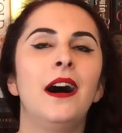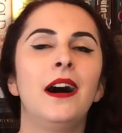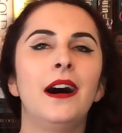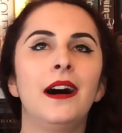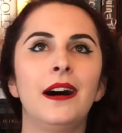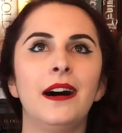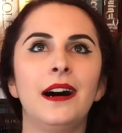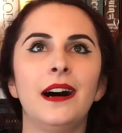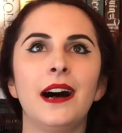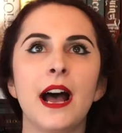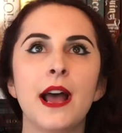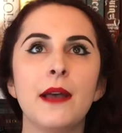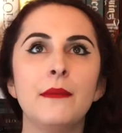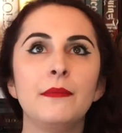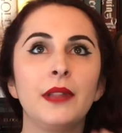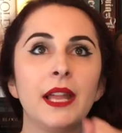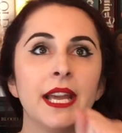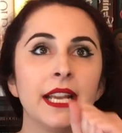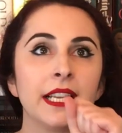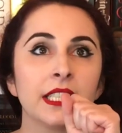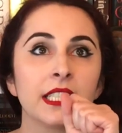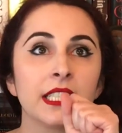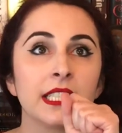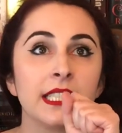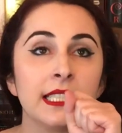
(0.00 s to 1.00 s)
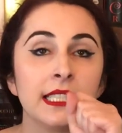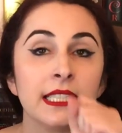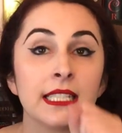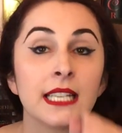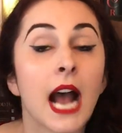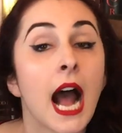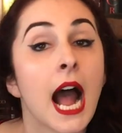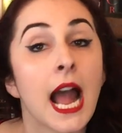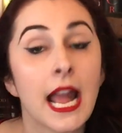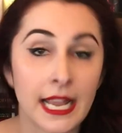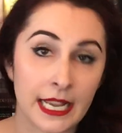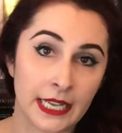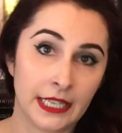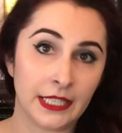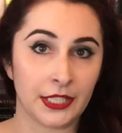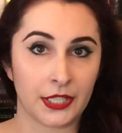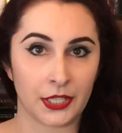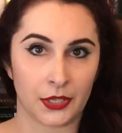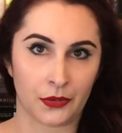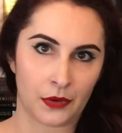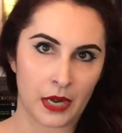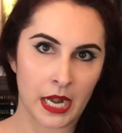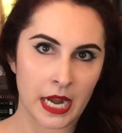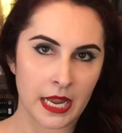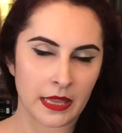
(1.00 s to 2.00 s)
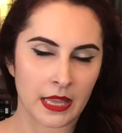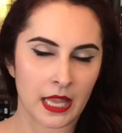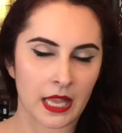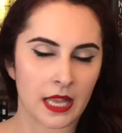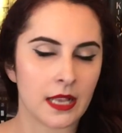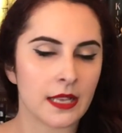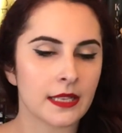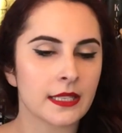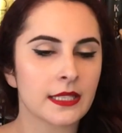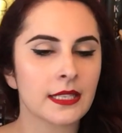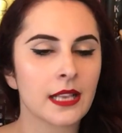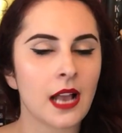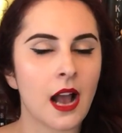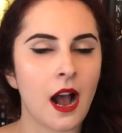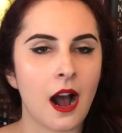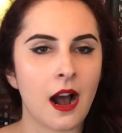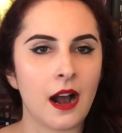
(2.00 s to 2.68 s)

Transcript: I'm like dying to read this.